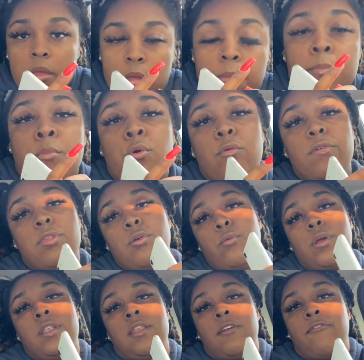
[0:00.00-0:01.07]
move to
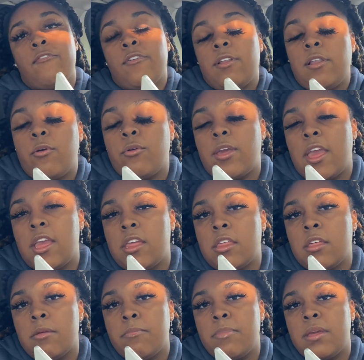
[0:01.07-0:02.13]
a different
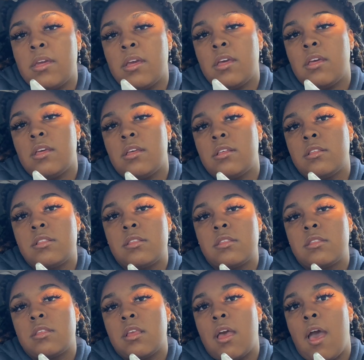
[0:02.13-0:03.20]
location
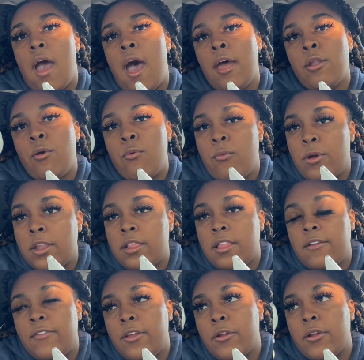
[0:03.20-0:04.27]
because I don't want to
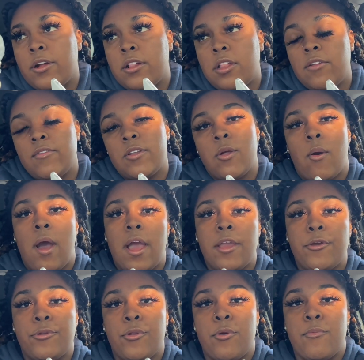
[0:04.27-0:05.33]
live here in Cleveland,
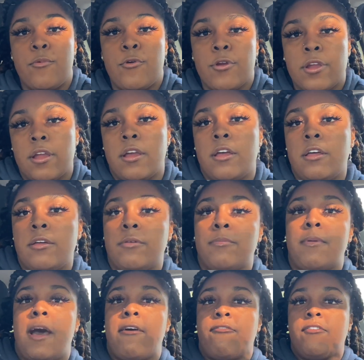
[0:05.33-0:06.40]
Ohio no more.
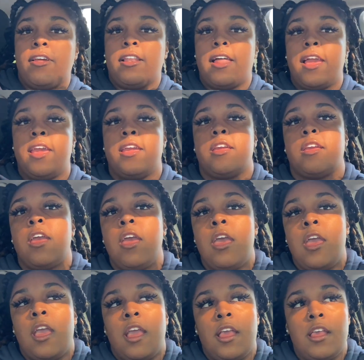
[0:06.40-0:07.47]
I feel like
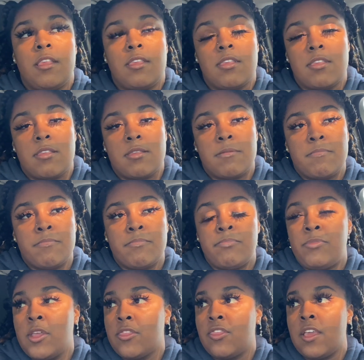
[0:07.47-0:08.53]
it's
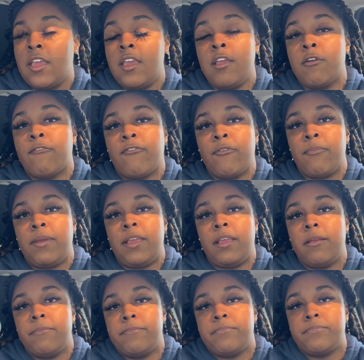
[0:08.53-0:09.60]
nothing here for
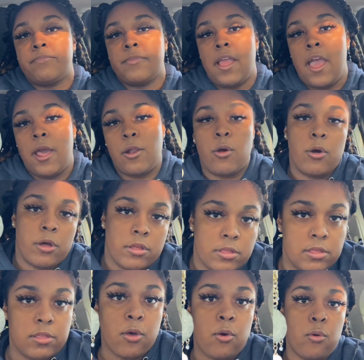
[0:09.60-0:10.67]
me at all.
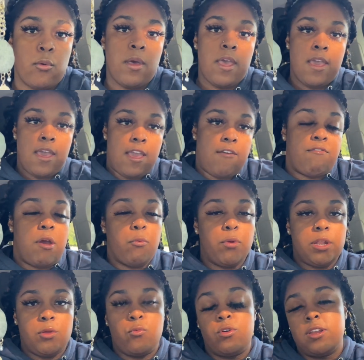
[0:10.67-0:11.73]
So if I
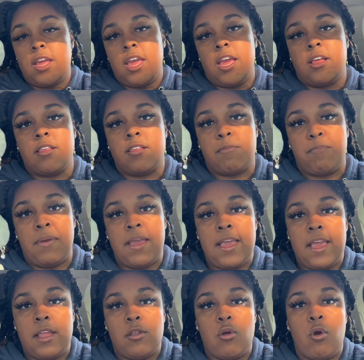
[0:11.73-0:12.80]
really want to
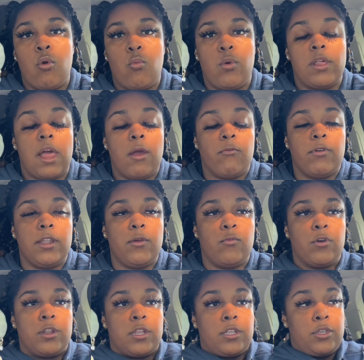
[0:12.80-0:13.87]
expand on what I really
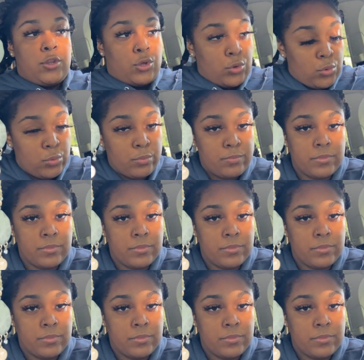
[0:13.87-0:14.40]
want to do,